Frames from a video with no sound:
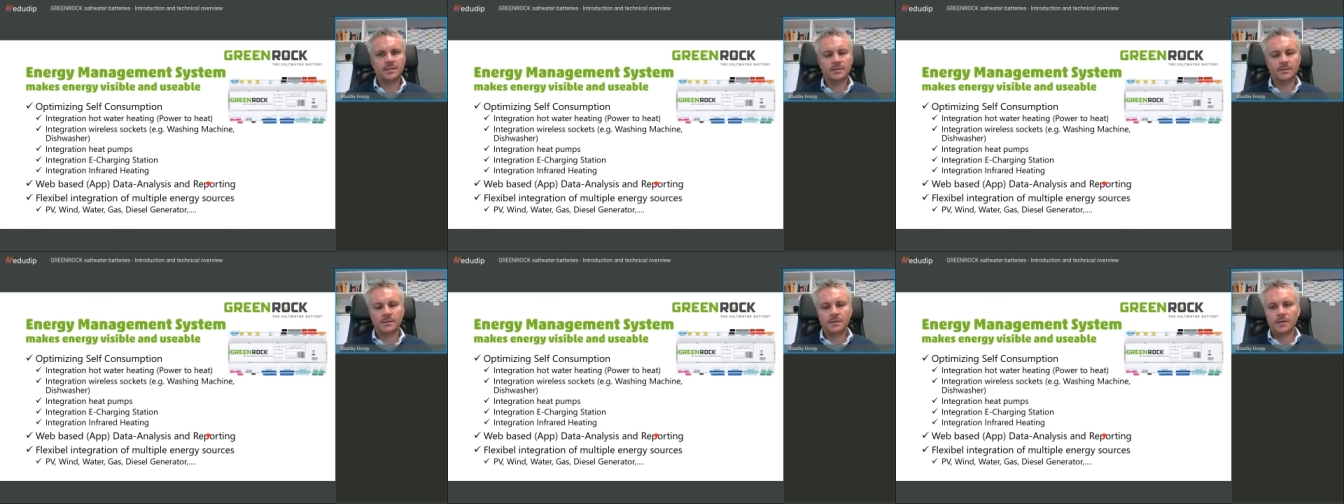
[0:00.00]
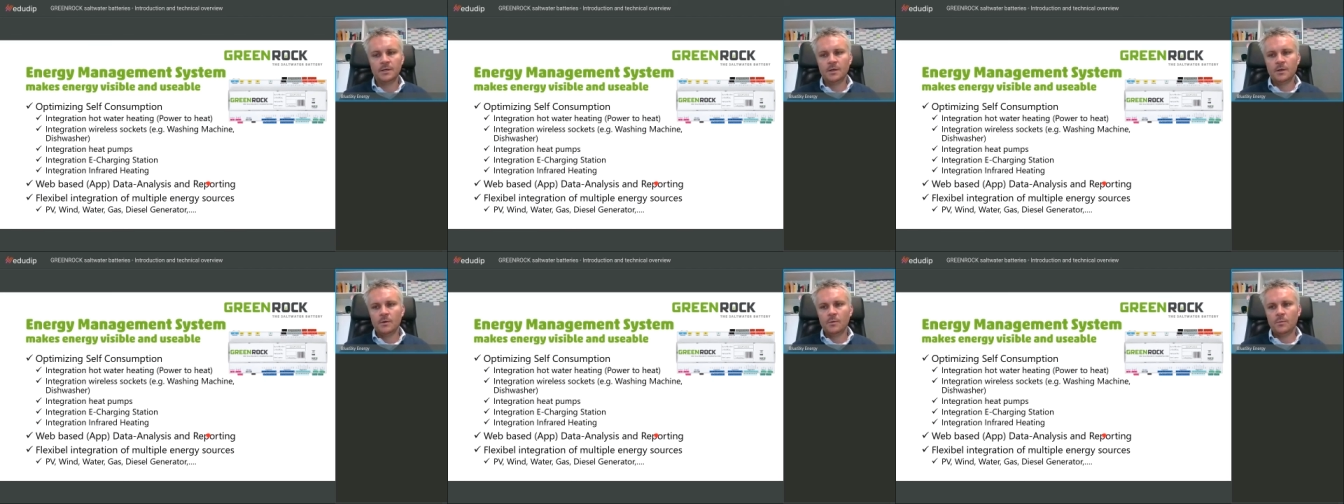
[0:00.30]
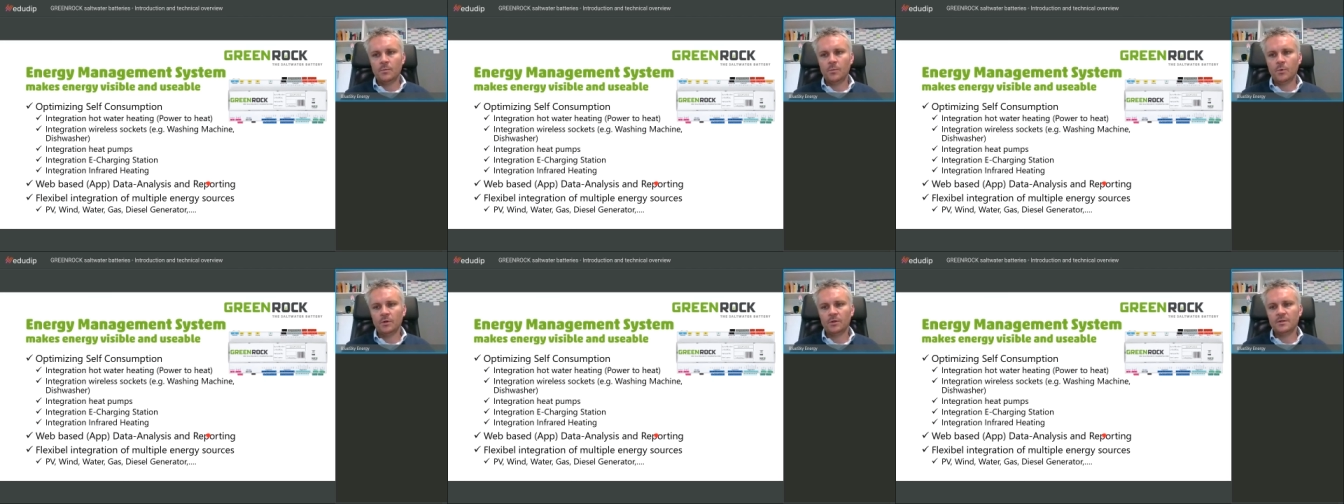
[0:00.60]
even if
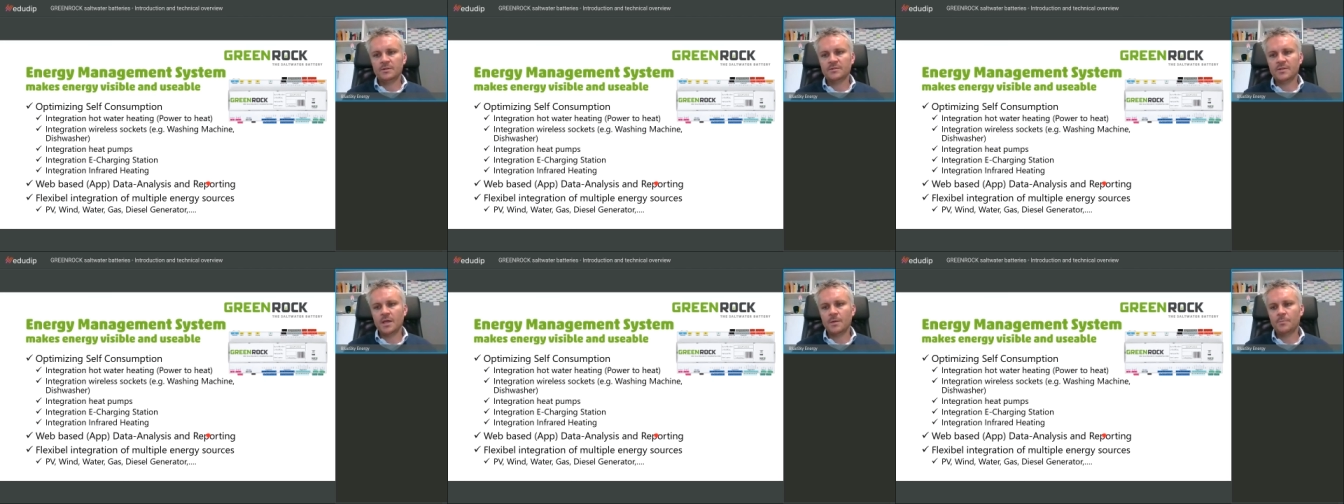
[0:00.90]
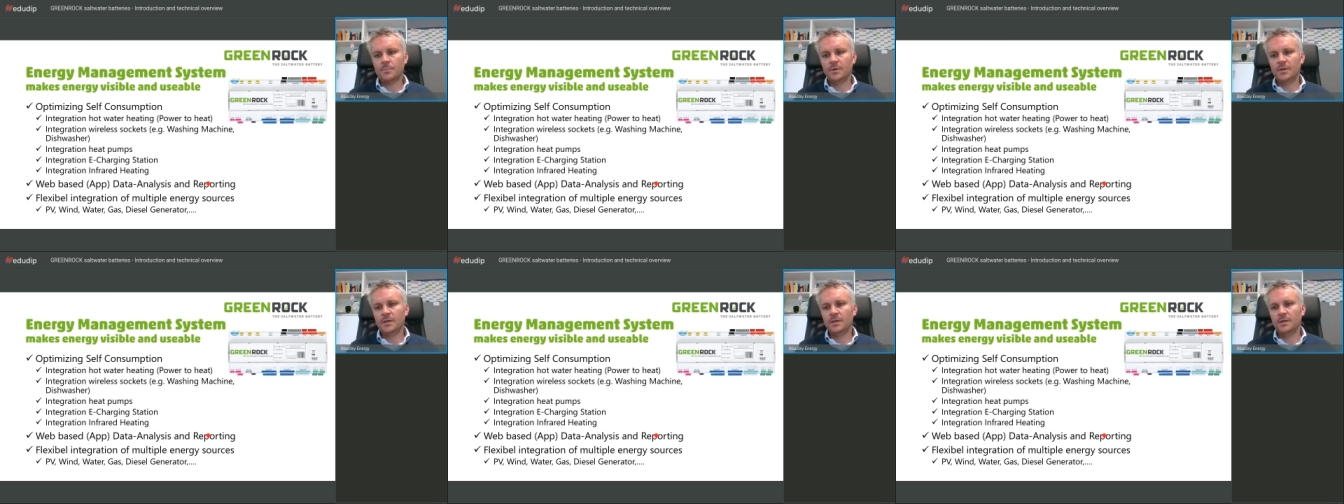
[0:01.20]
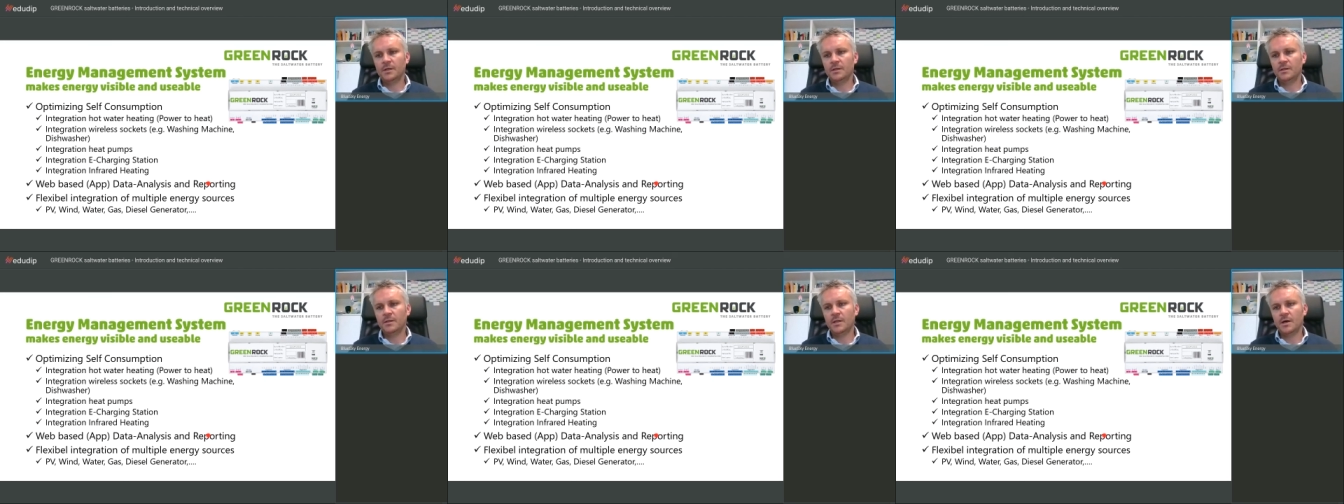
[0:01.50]
they are in the
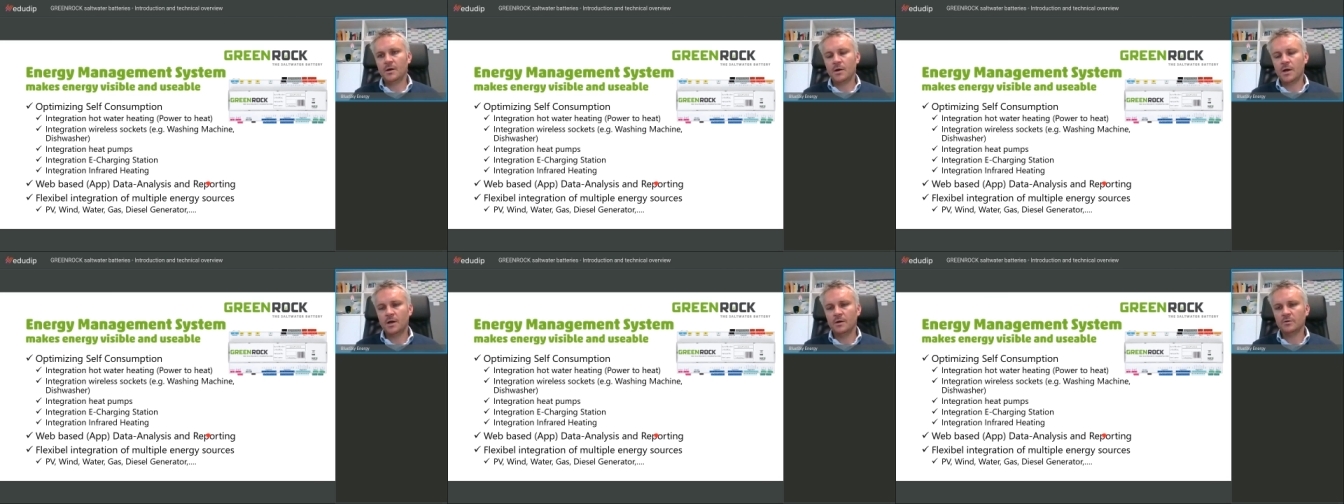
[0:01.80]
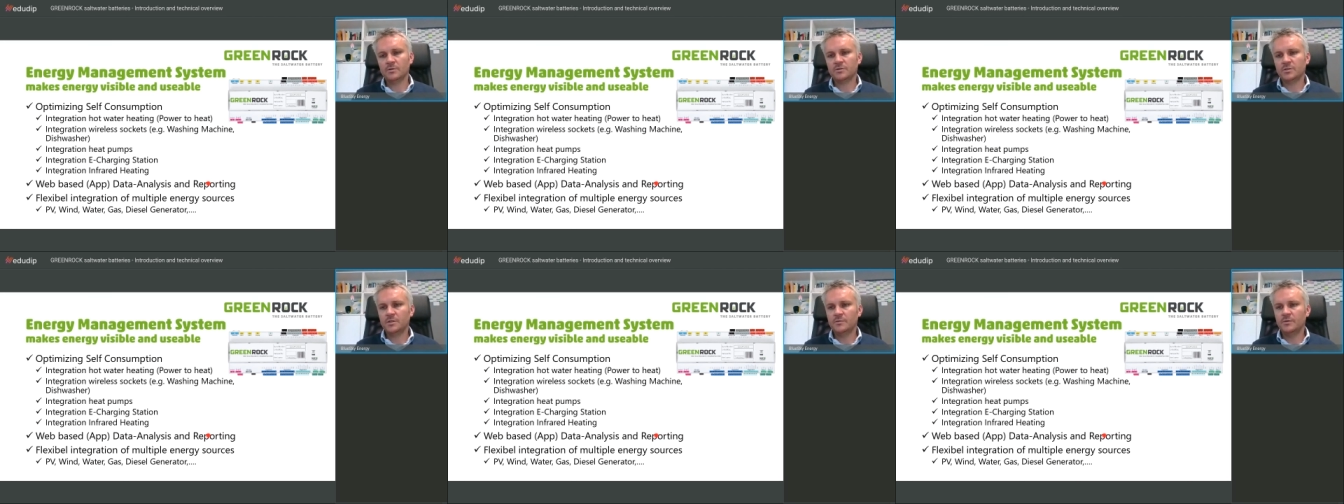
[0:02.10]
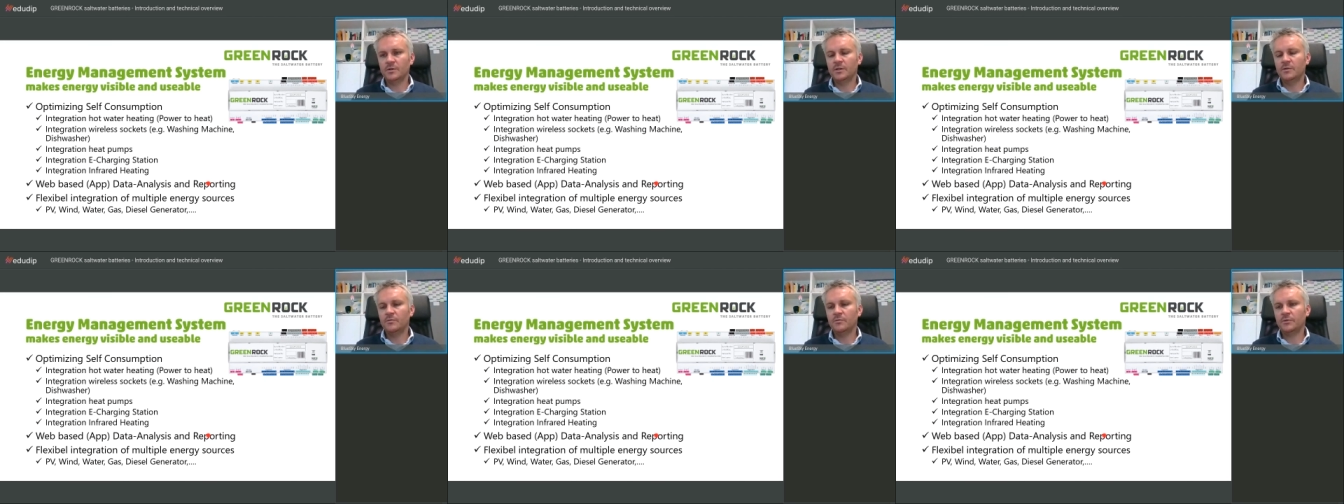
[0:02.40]
office. And it's very
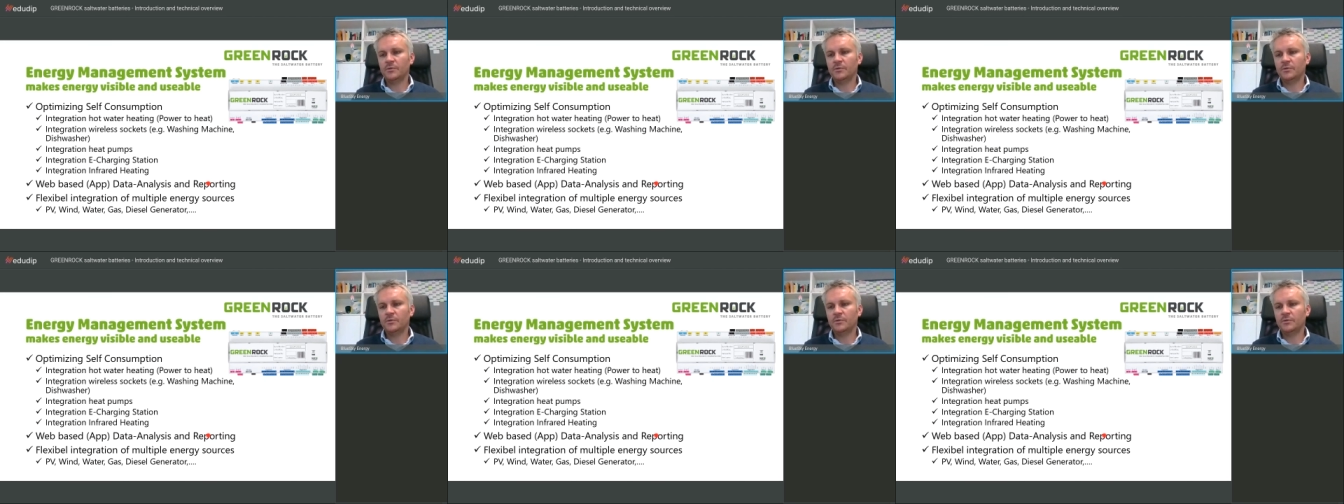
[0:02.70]
much